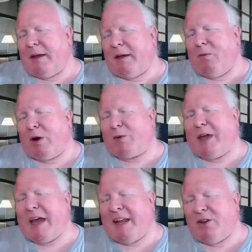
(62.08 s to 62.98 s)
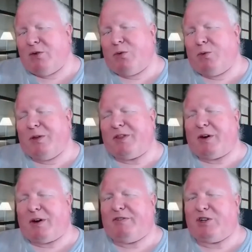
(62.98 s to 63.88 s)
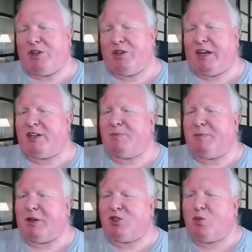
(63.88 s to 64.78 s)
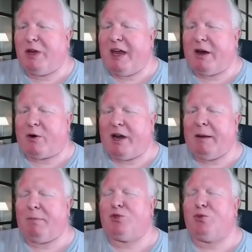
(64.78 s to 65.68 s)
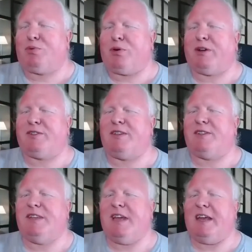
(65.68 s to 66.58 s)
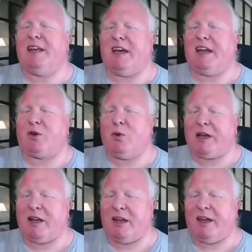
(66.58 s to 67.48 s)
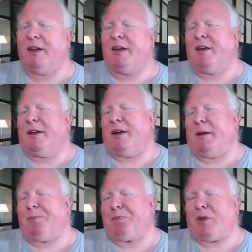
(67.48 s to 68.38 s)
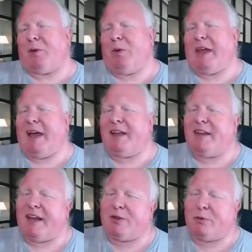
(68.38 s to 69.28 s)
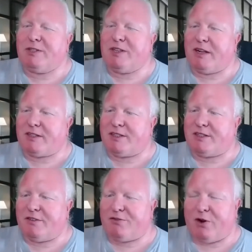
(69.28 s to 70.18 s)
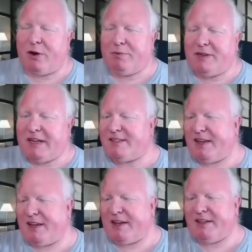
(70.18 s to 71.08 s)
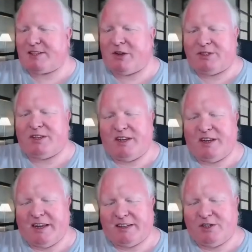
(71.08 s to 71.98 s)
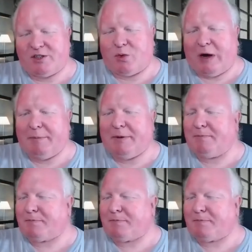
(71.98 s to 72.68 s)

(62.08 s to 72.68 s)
What we can do with artificial intelligence, because we are able to process data that quickly, we can take the results from testing, as Konstantin has described.